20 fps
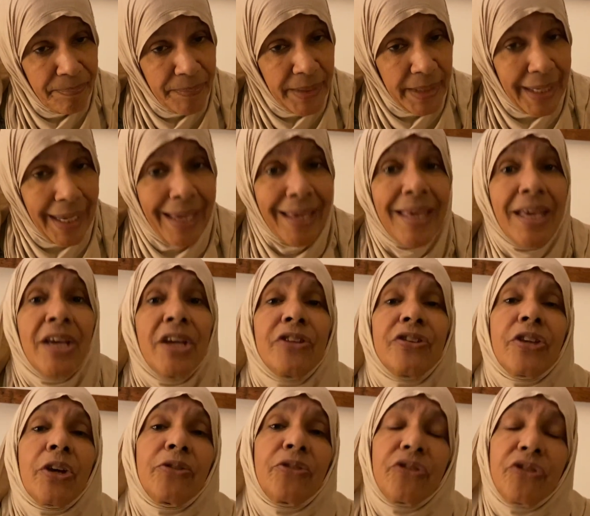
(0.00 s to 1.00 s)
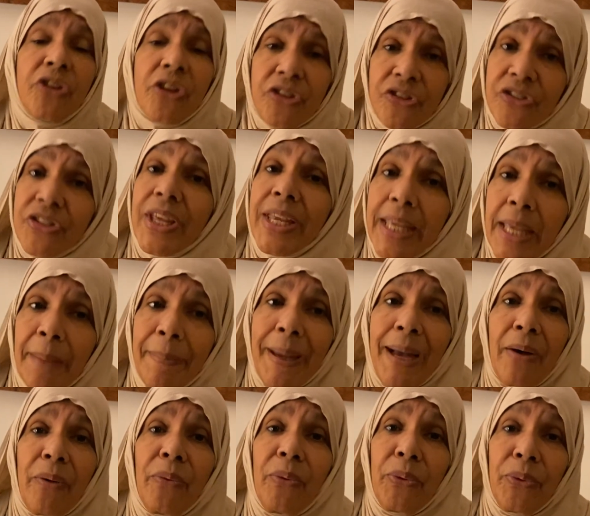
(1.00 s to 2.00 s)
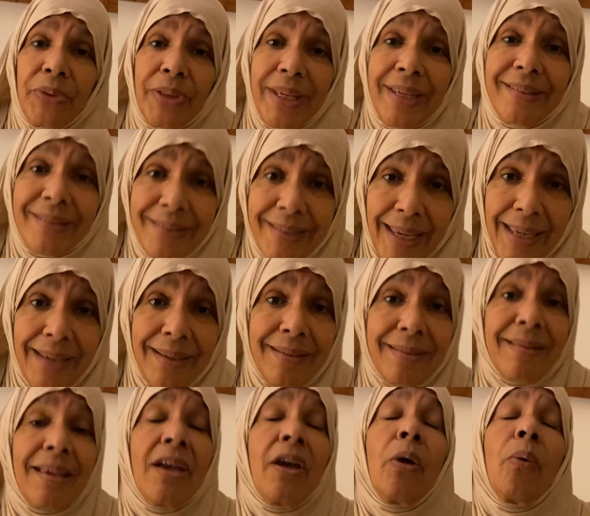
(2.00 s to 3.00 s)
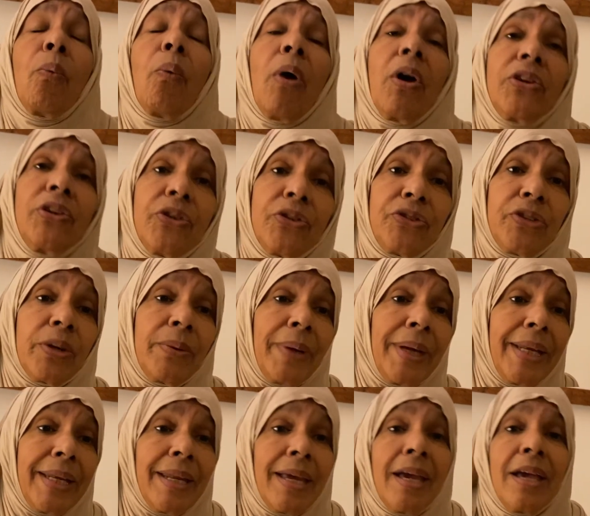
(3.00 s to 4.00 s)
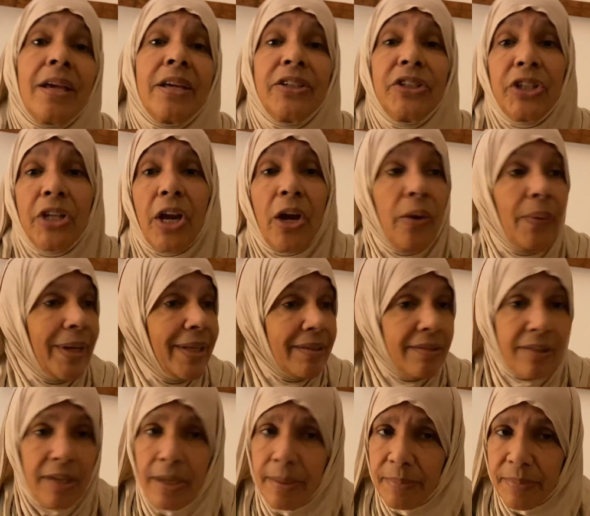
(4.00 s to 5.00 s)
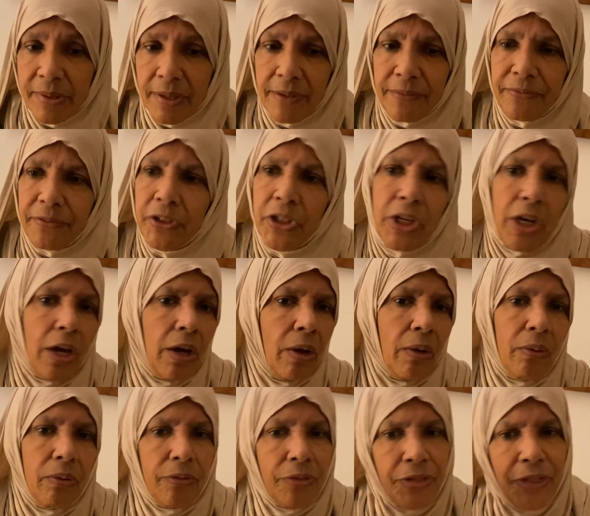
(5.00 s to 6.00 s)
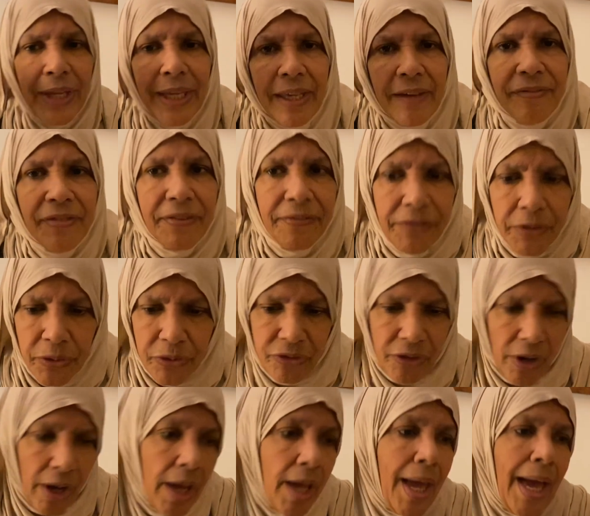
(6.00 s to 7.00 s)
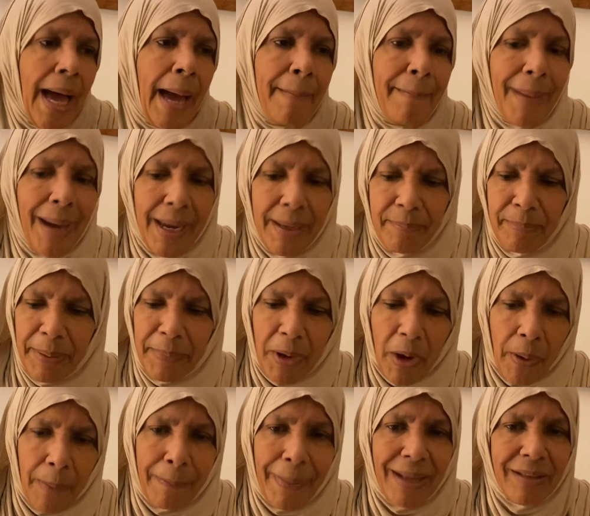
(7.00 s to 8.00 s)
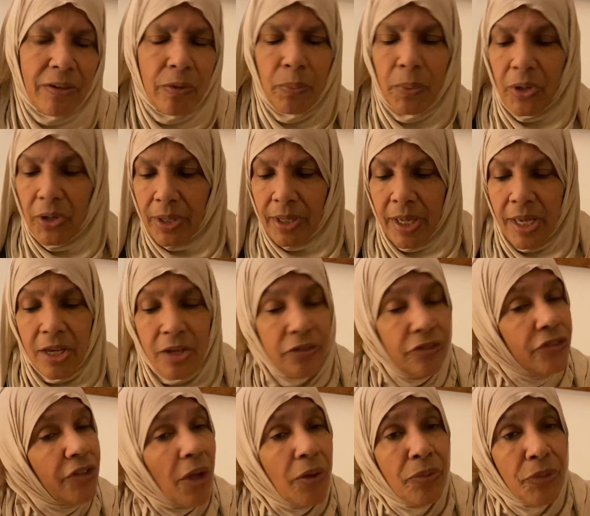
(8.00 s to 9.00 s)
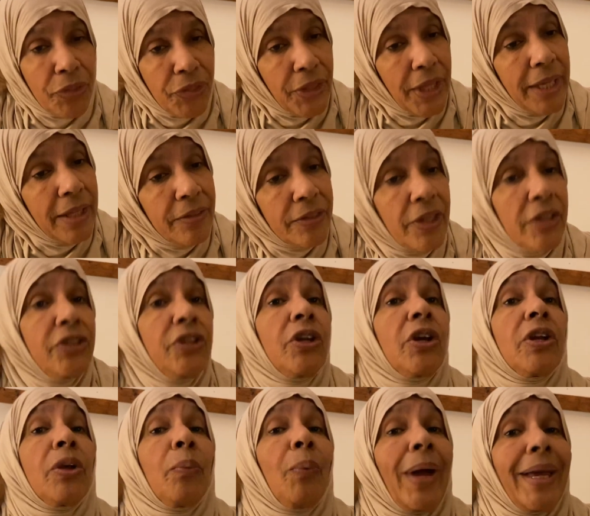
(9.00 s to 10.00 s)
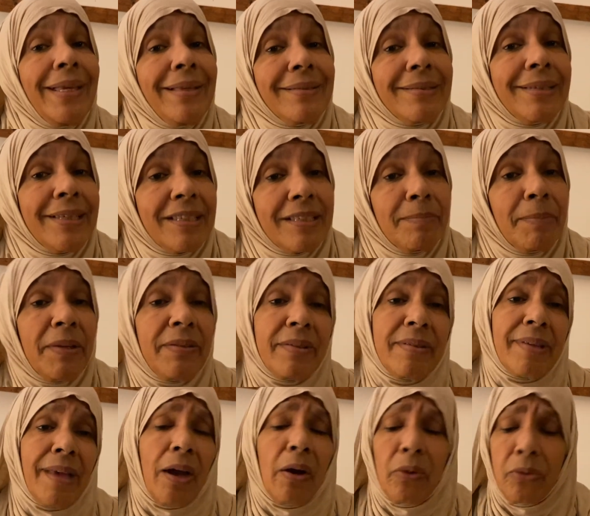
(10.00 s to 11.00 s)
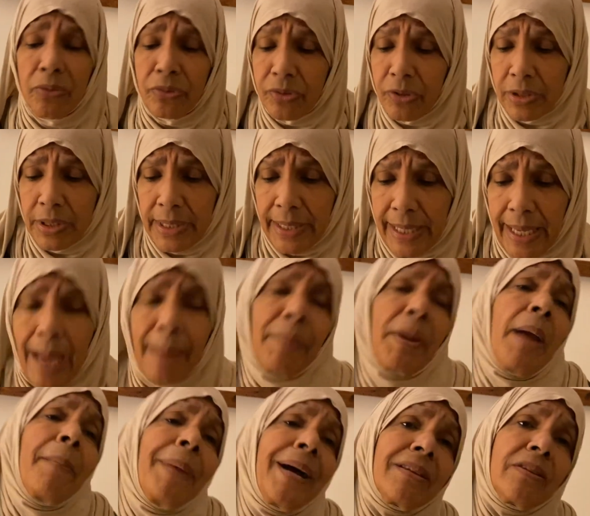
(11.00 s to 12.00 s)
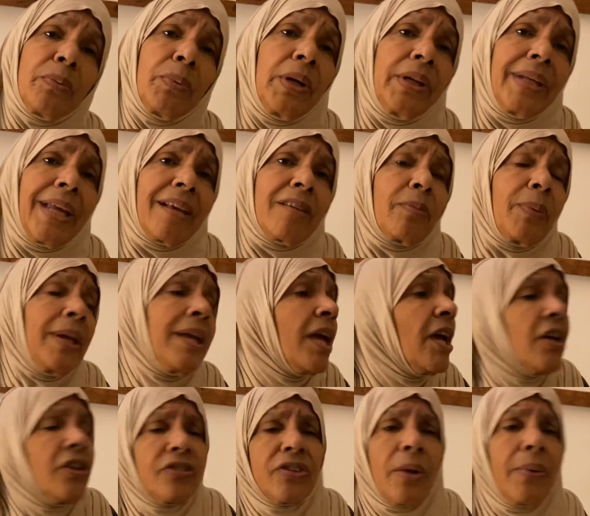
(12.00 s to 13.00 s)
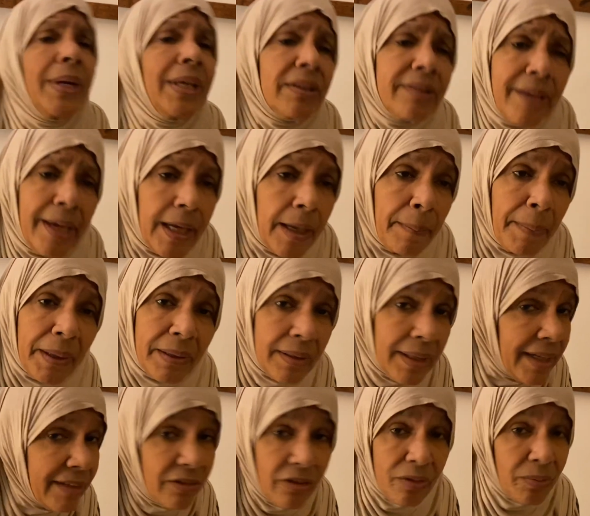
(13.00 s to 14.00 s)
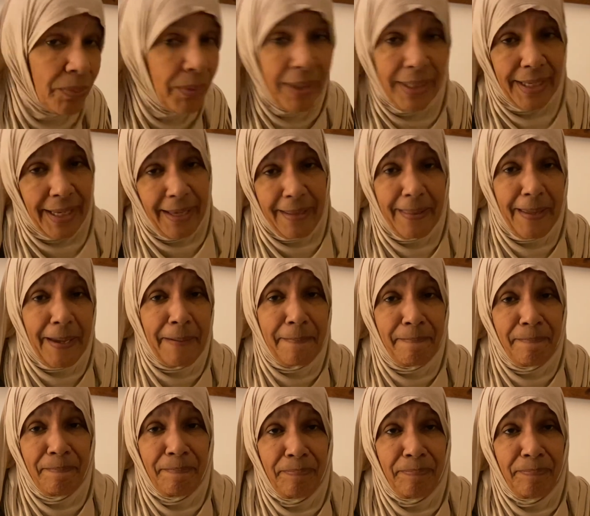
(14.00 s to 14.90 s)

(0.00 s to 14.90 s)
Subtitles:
Okay, so just think about all these things, what you're doing, in terms of, think of the future. I might be going back to work. Don't think that you're going to wait 6 months and say, oh, suddenly I'm going back to work next week, so he'll take a bottle. It doesn't work like that.